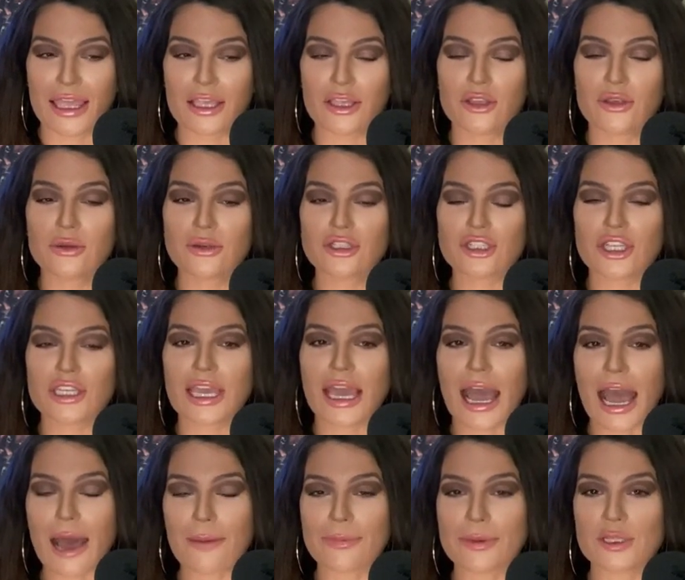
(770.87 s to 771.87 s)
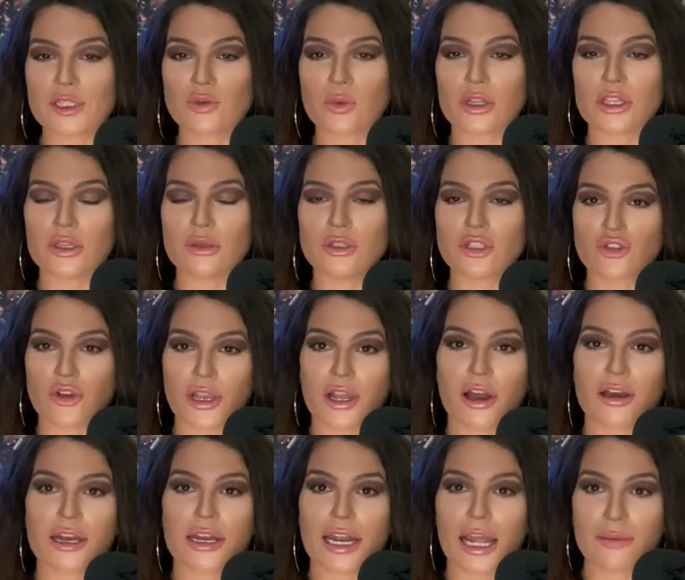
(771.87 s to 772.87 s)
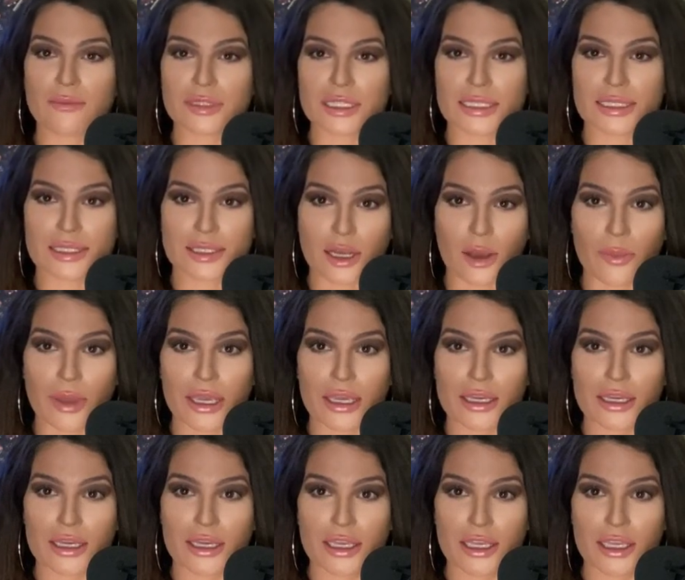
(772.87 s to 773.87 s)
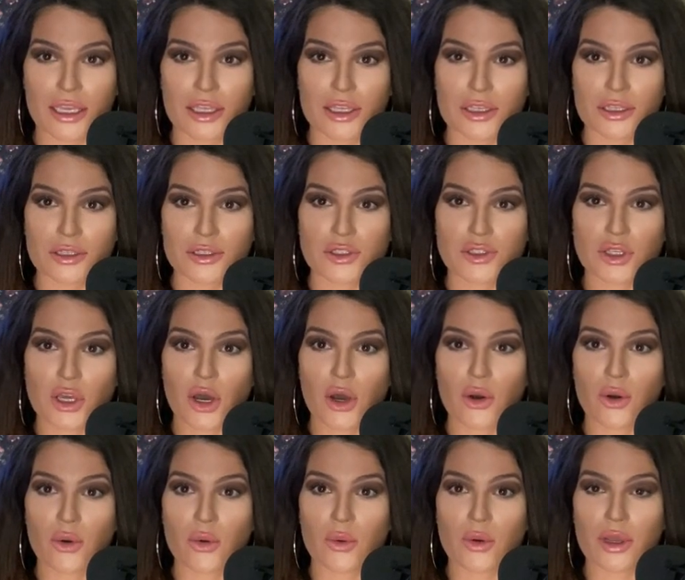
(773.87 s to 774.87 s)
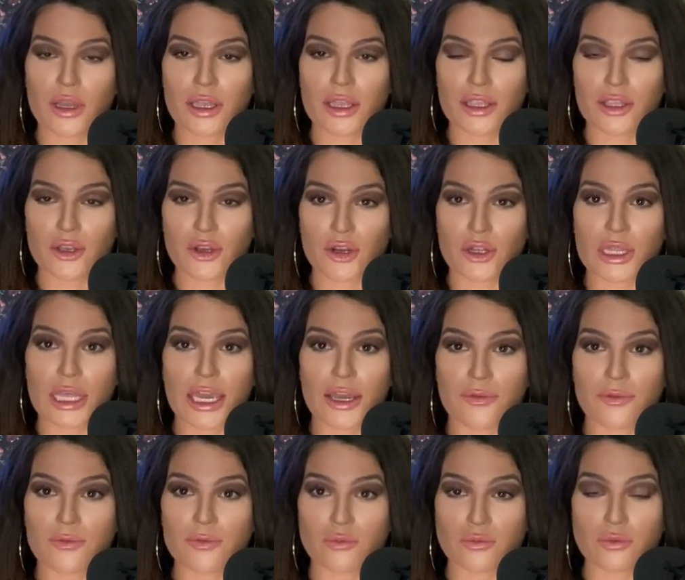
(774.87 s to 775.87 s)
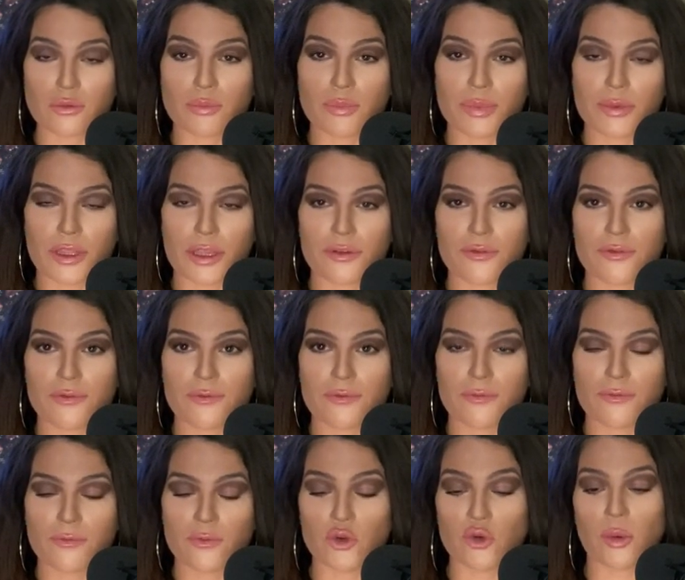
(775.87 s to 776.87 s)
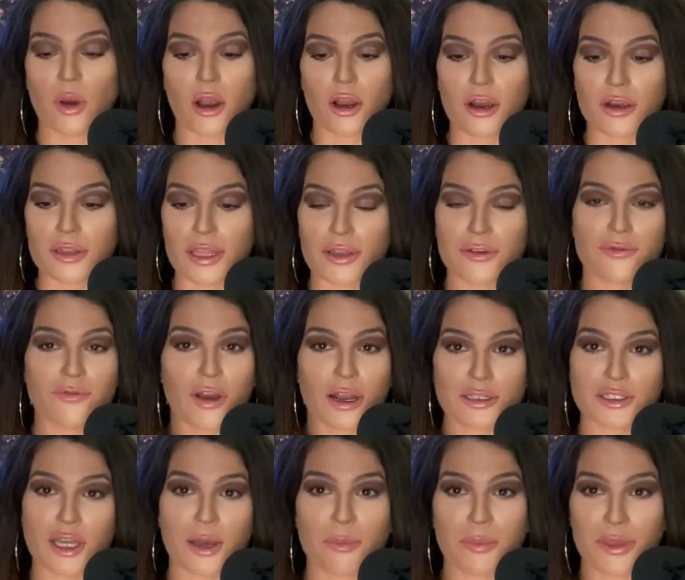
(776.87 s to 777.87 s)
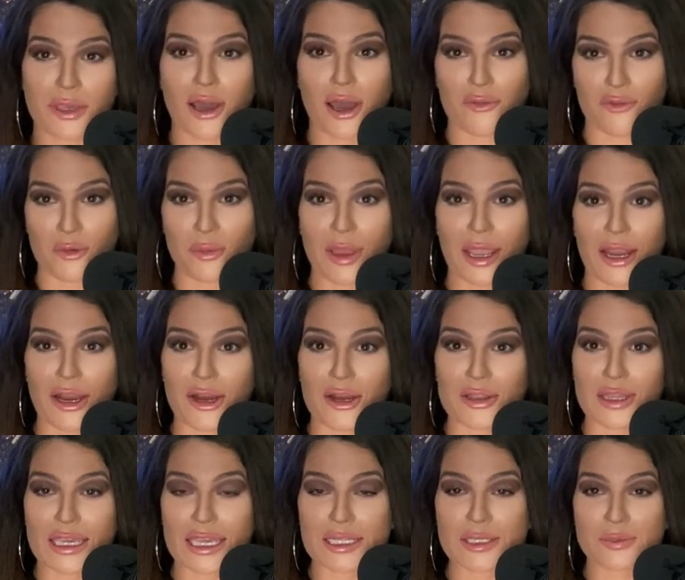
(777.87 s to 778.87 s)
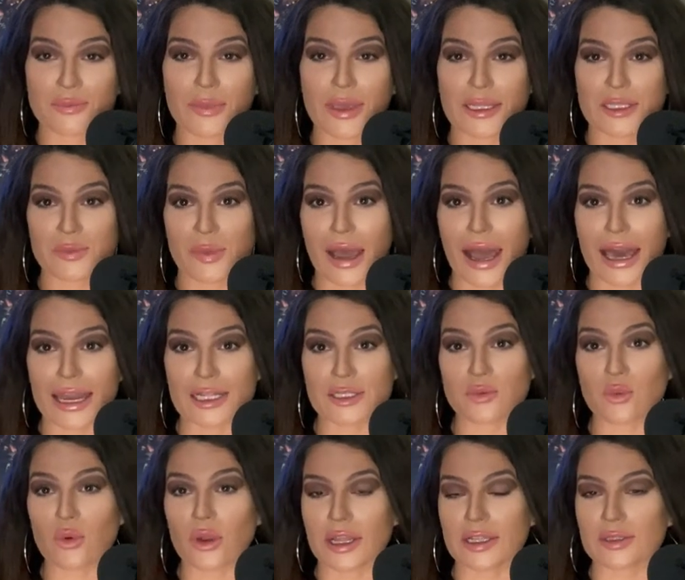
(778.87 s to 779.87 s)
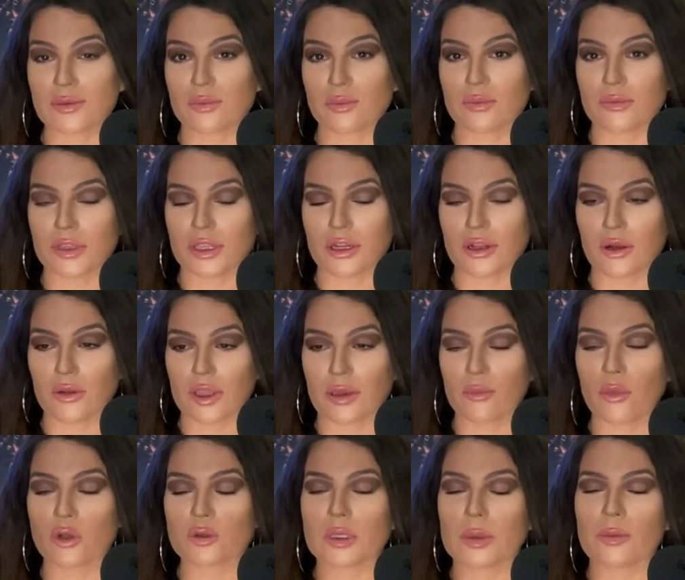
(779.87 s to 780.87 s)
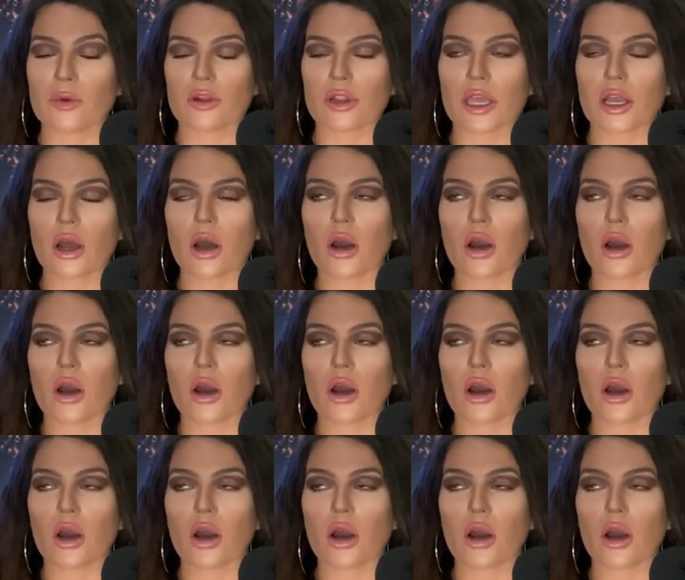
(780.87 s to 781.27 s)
It usually happens when you drink on an empty stomach. So you're like FUBAR, like fucked up beyond repair. Like it's bad. It's, you know, like most people are like,